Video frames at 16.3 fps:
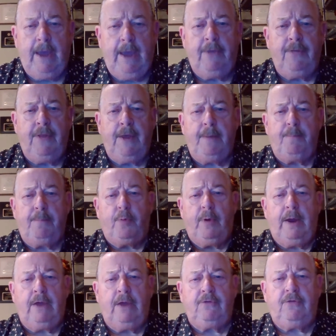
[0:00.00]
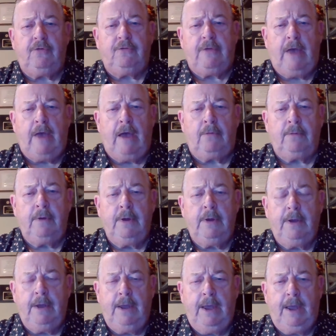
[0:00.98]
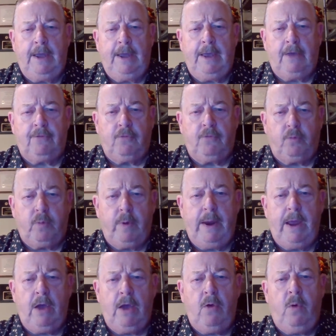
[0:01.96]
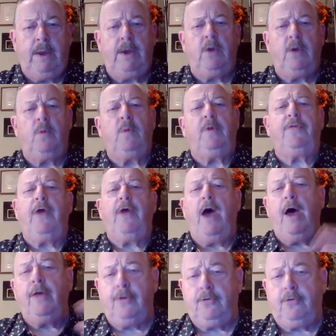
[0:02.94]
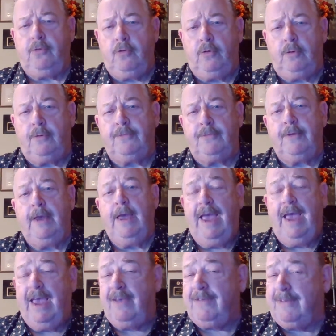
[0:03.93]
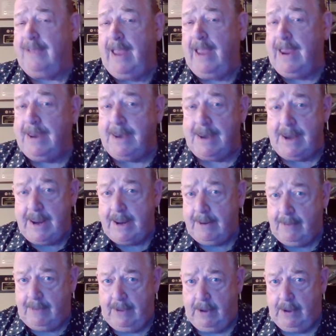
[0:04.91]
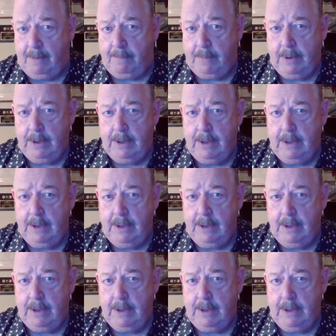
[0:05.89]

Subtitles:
and then branches out and gets reacquainted with other tools as they need them